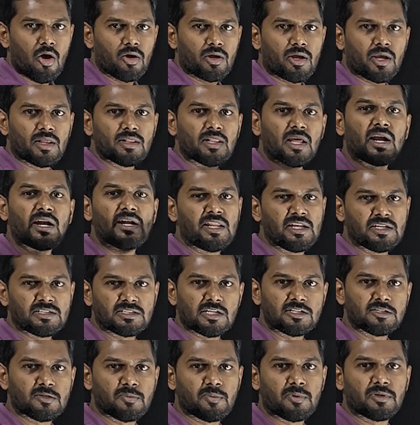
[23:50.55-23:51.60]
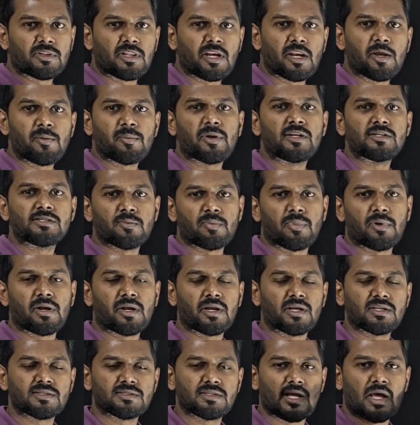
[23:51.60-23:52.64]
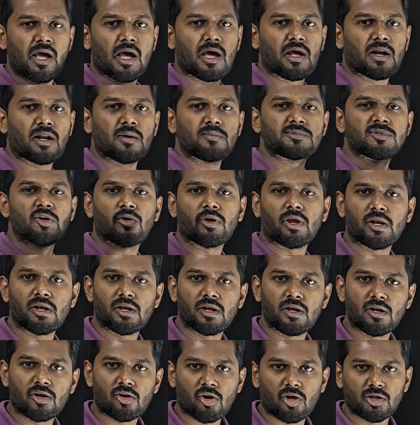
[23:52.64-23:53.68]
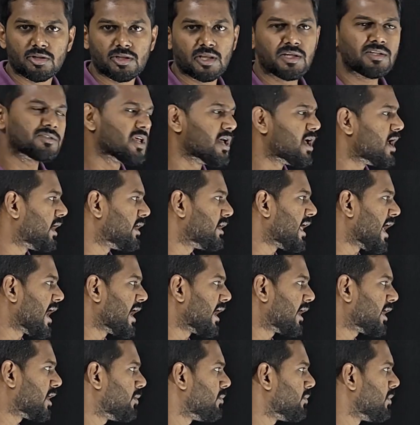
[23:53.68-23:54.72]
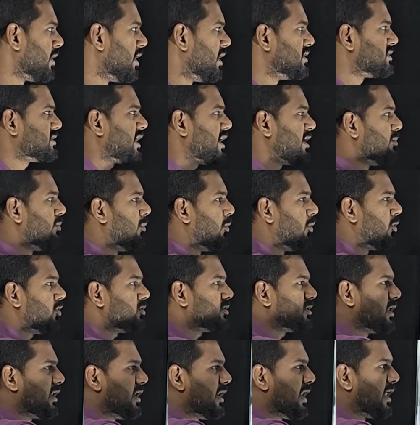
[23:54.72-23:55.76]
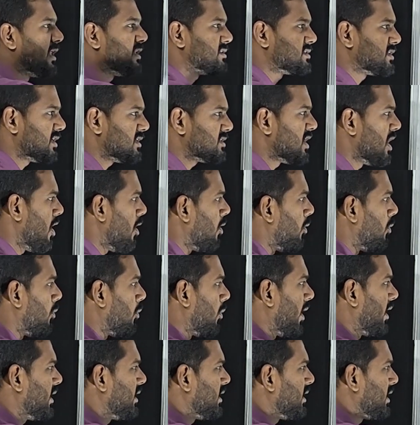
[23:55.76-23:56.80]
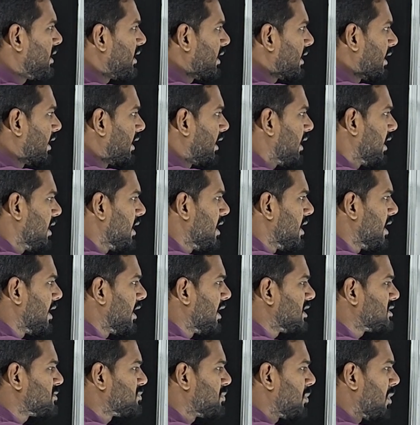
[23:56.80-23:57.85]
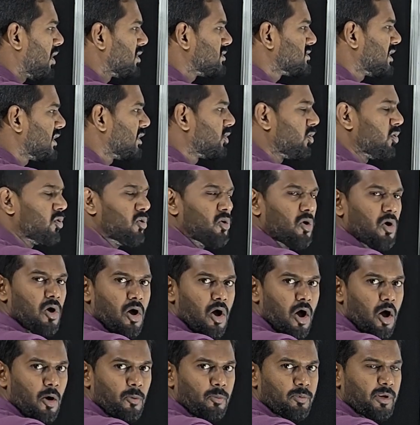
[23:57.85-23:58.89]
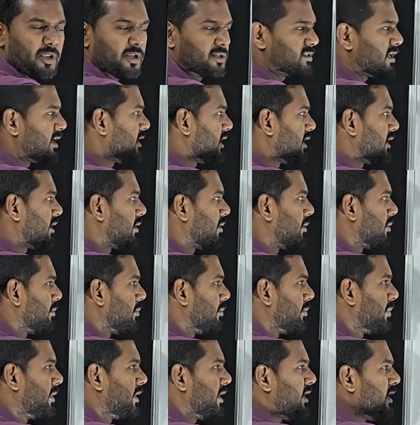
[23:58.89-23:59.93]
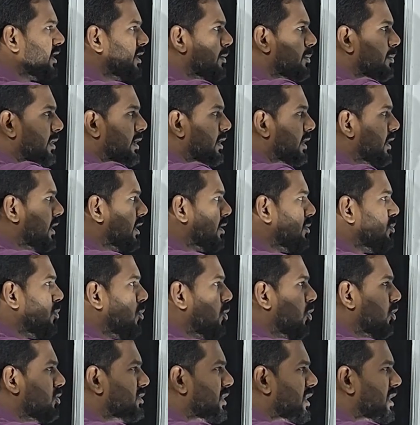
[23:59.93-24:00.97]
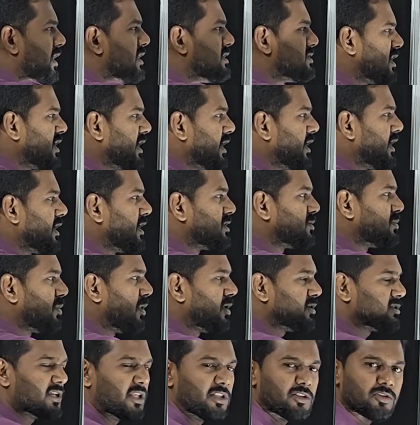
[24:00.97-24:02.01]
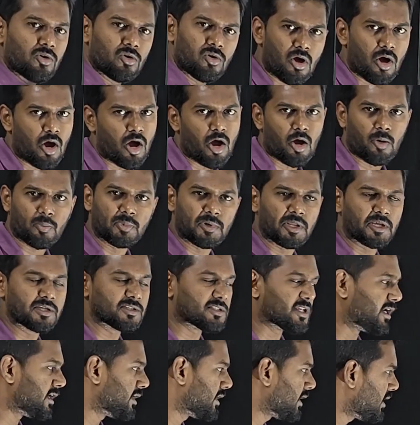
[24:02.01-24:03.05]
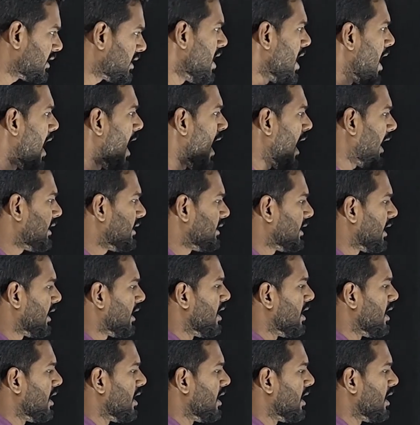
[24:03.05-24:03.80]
okay, the conditions for three principal rays, also you can draw this diagram. See, in both the lenses, one ray is passing through optic center, B. In both the lenses, it is passing through optic center, and